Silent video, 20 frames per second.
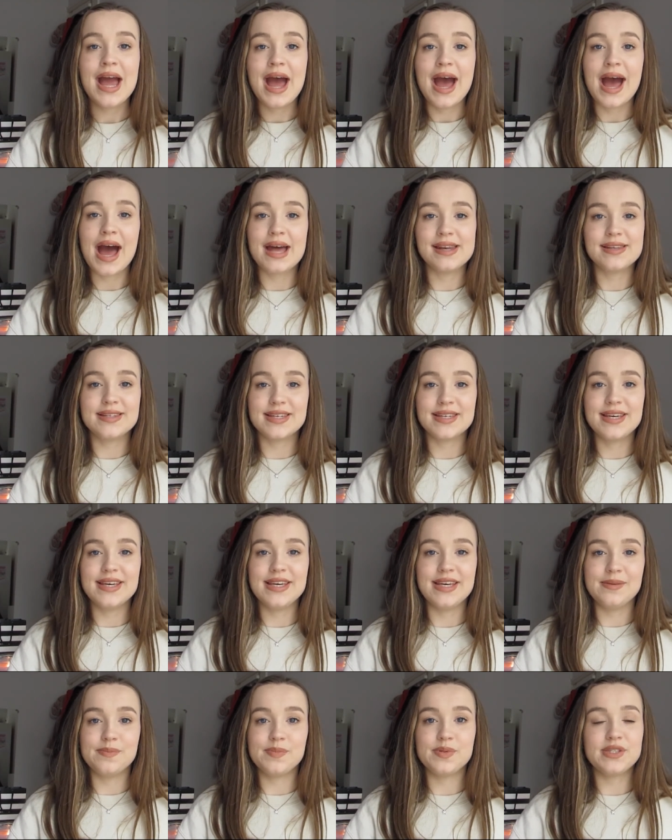and
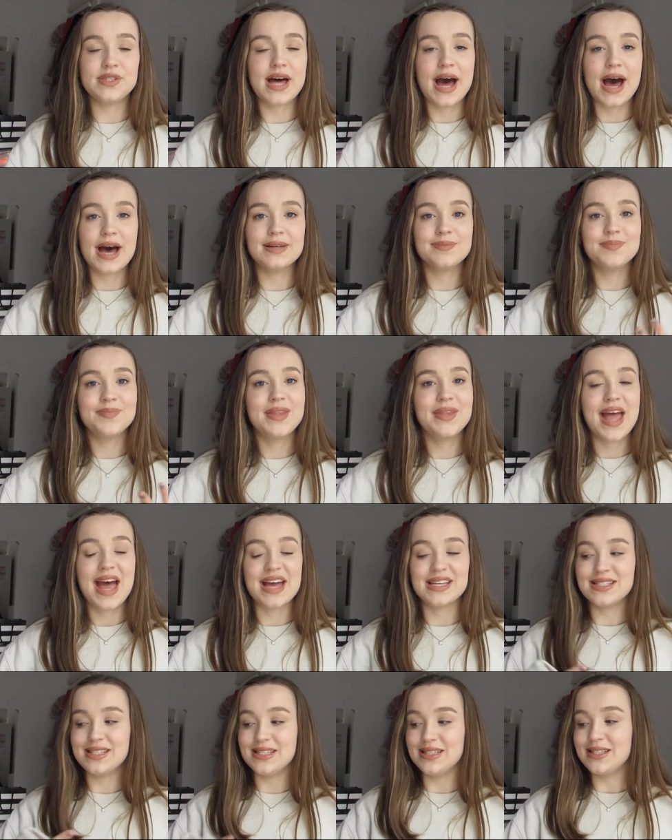keeps that
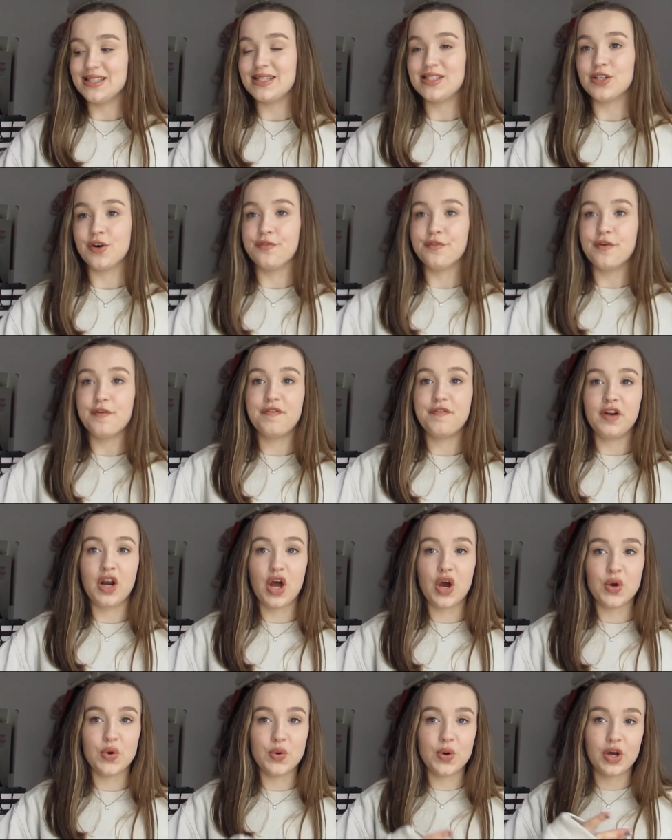essence of
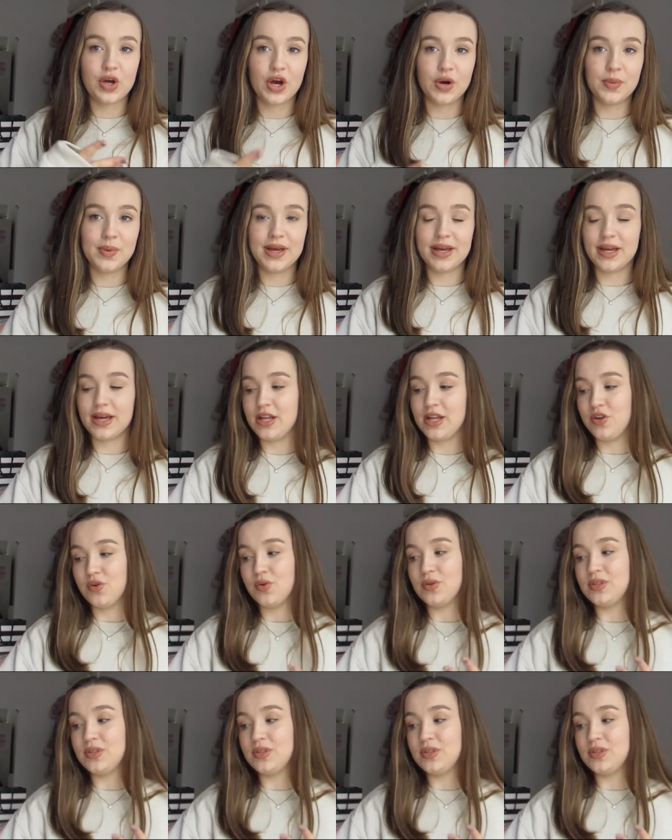flow going in your